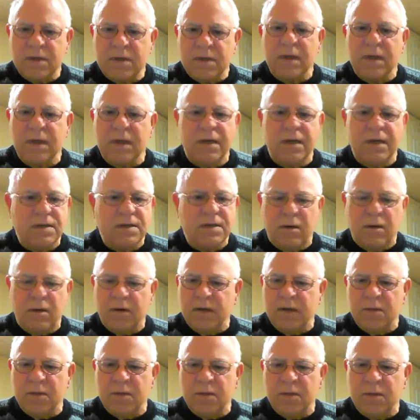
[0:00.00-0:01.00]
see it as,
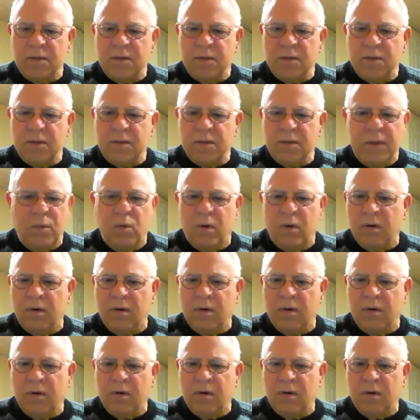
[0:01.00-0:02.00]
oh, these people
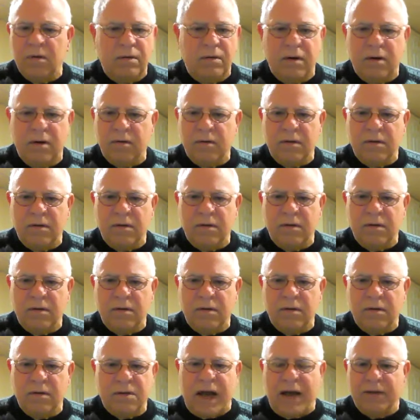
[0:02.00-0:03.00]
were,
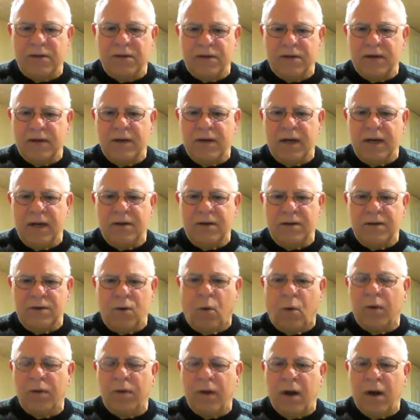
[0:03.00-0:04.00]
savages,
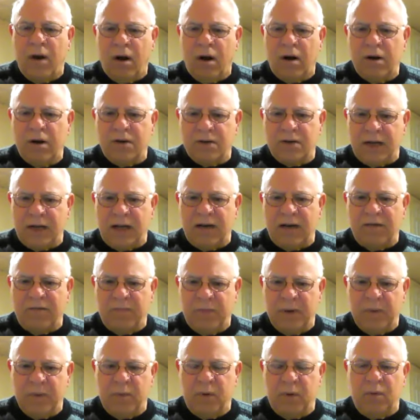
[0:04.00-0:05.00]
and they tore the
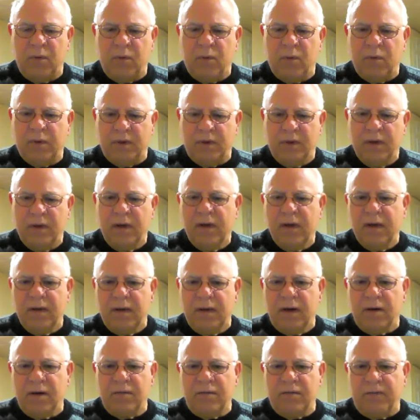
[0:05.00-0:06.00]
hearts out of people
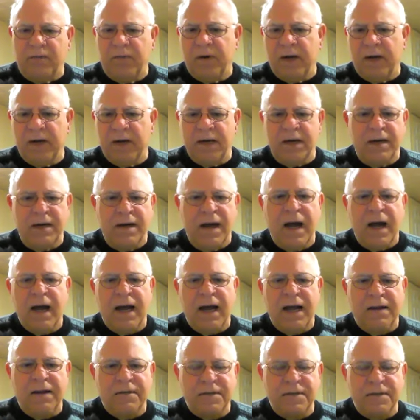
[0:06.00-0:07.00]
with their
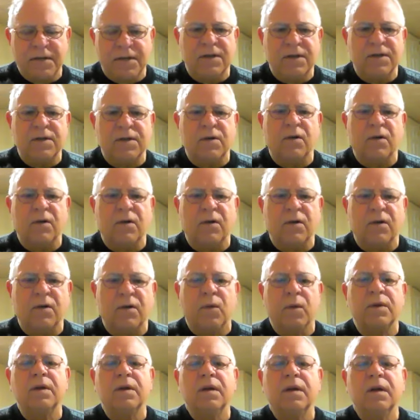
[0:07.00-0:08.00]
flint knives and
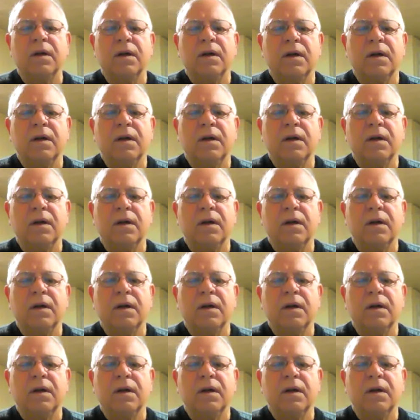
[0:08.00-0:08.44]
so forth.